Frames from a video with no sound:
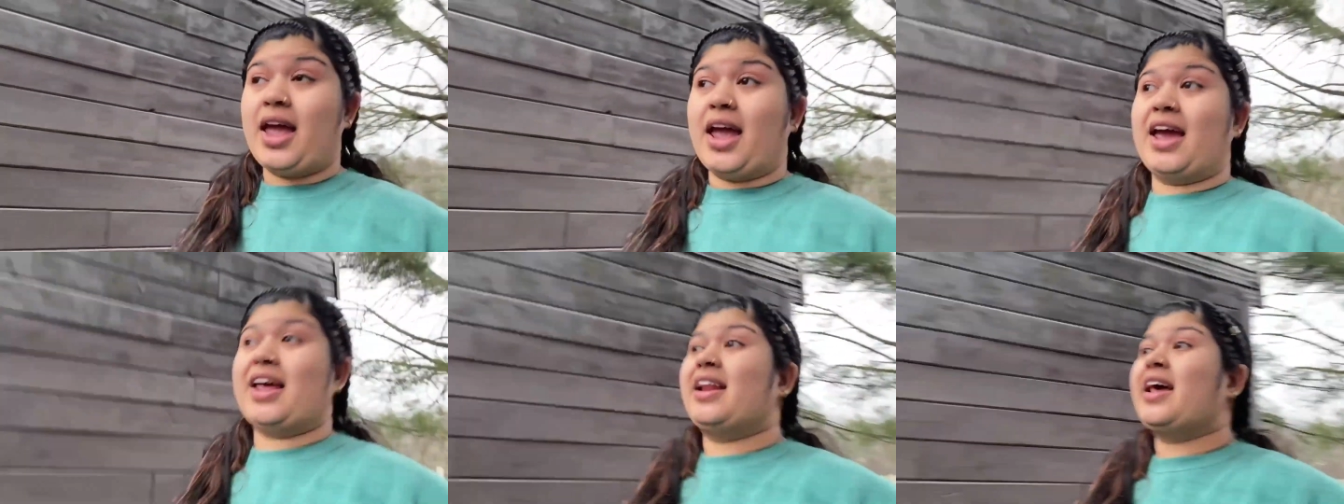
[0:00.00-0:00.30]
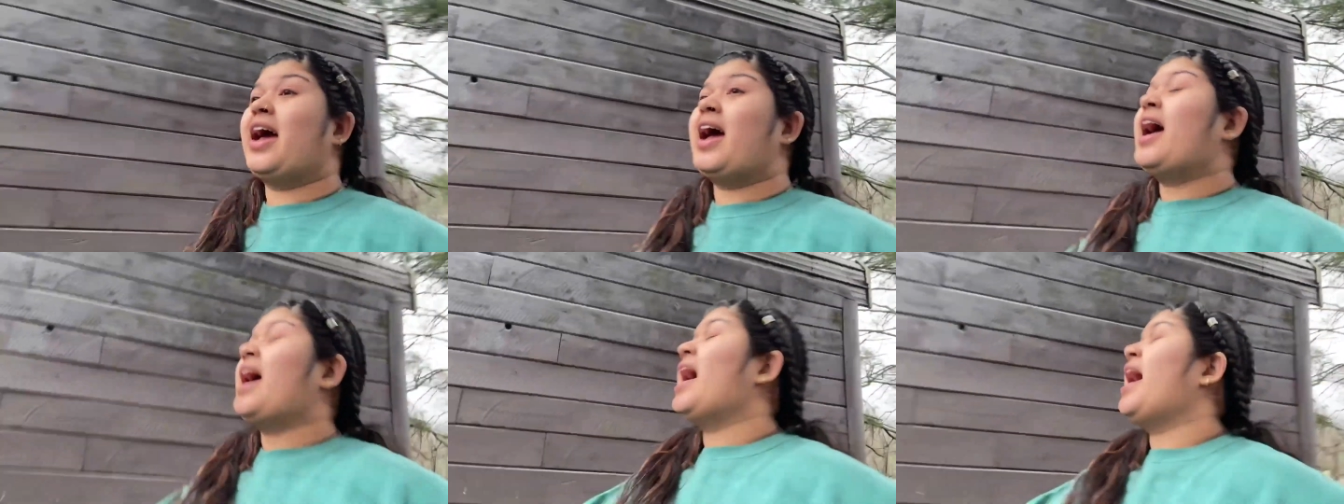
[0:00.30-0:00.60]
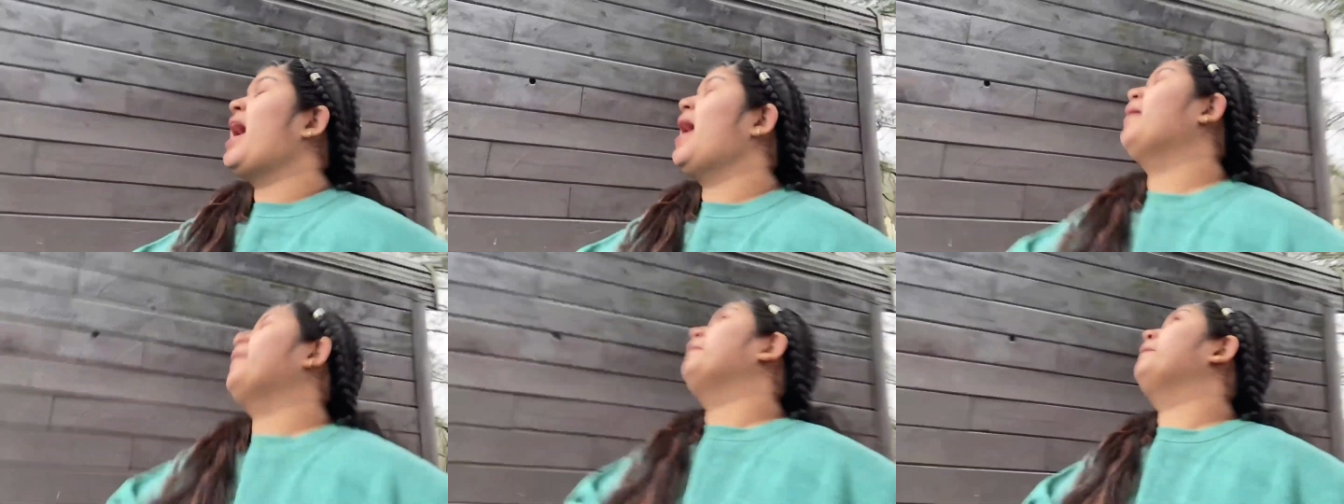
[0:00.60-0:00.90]
And
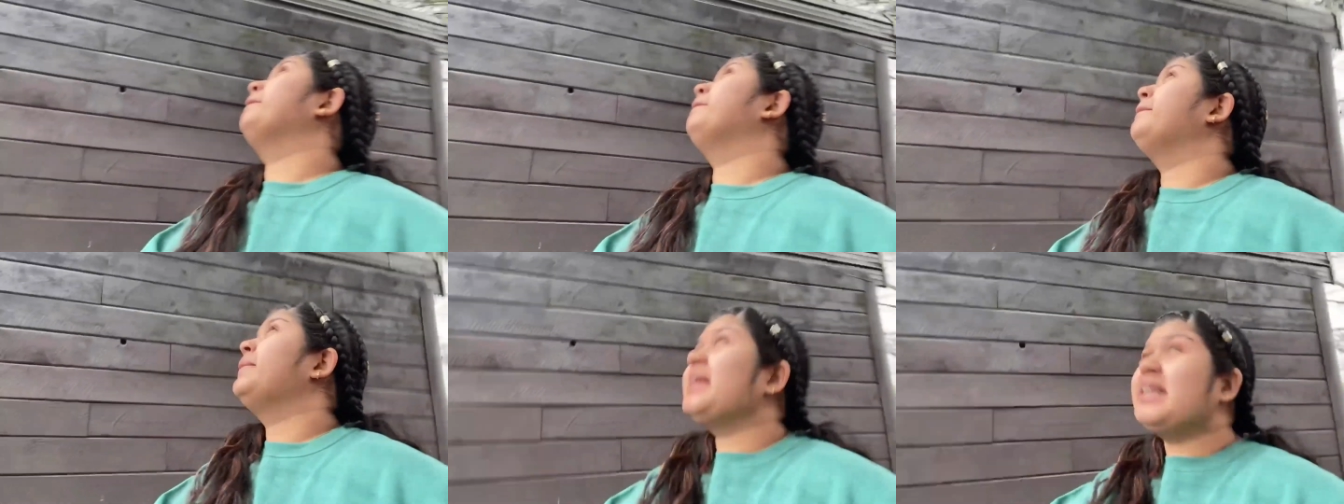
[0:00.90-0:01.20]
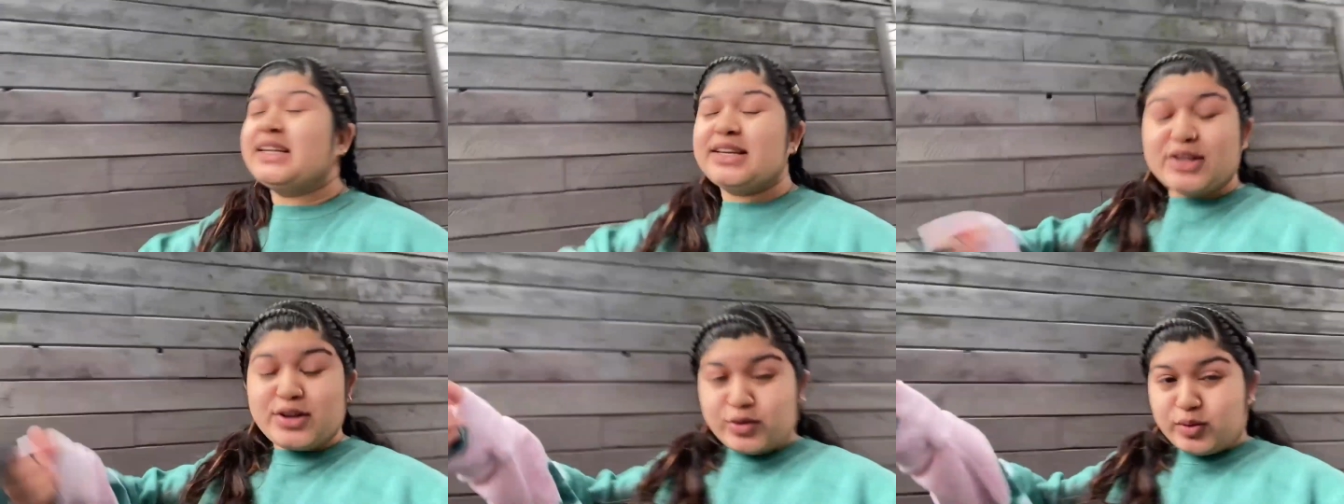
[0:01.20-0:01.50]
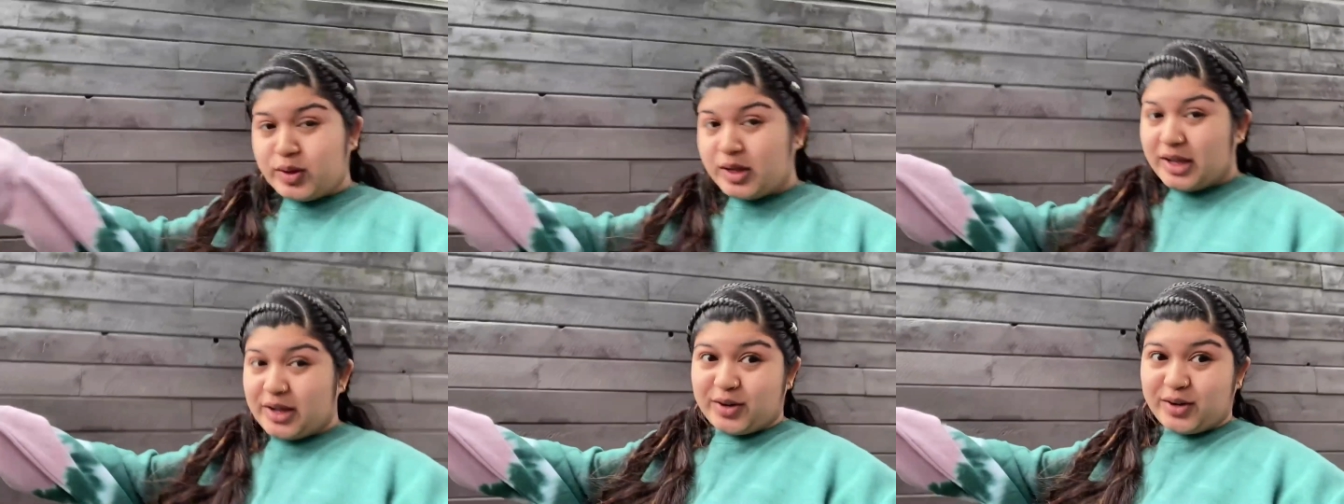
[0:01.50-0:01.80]
Happy
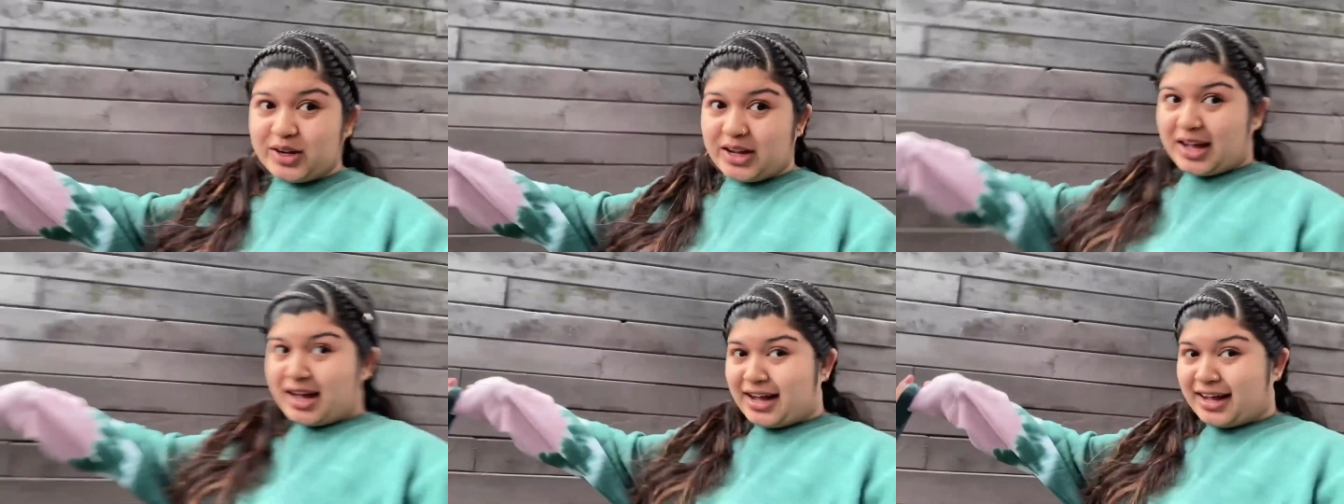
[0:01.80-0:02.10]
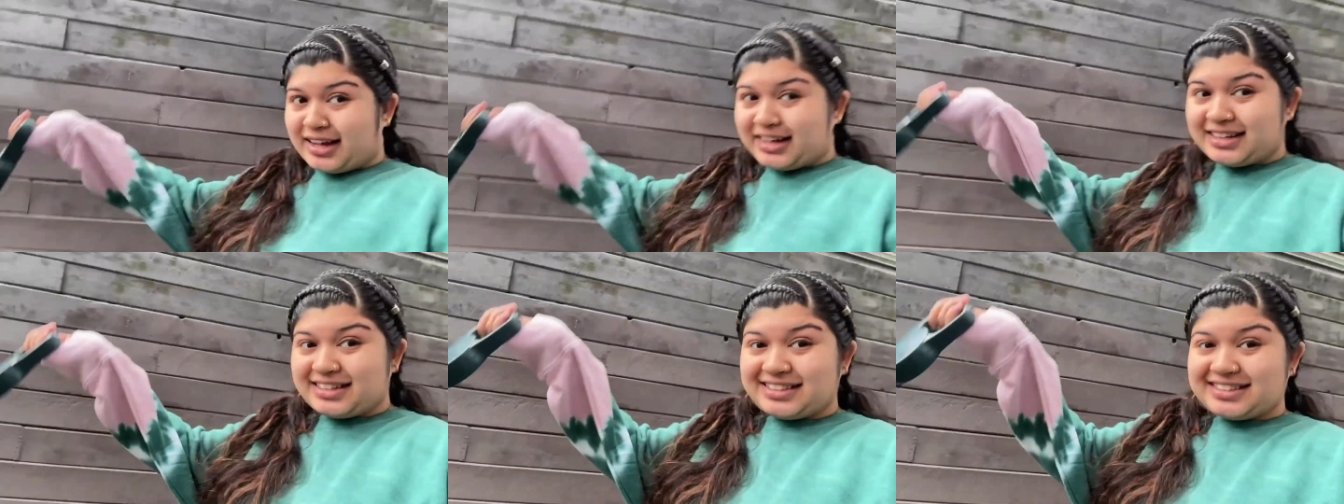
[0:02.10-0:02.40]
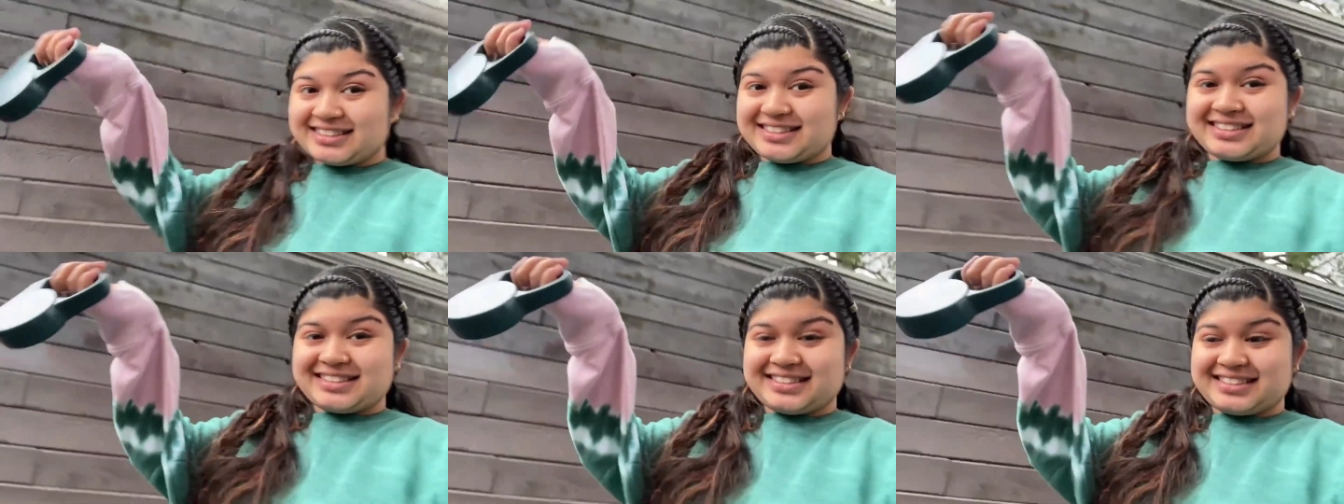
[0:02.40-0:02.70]
New Year,
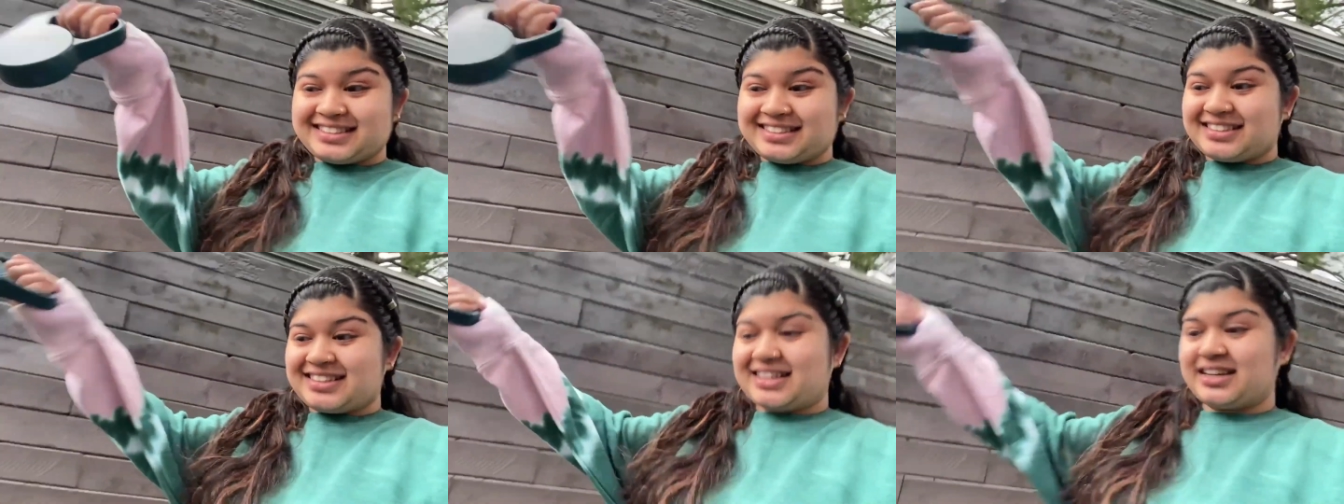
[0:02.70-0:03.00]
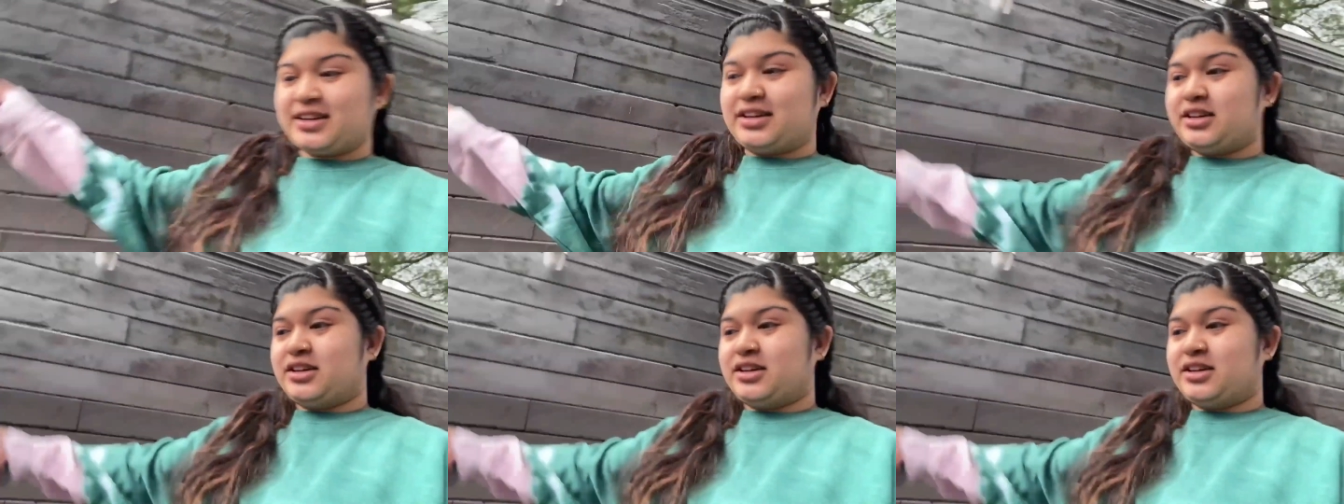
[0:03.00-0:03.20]
guys!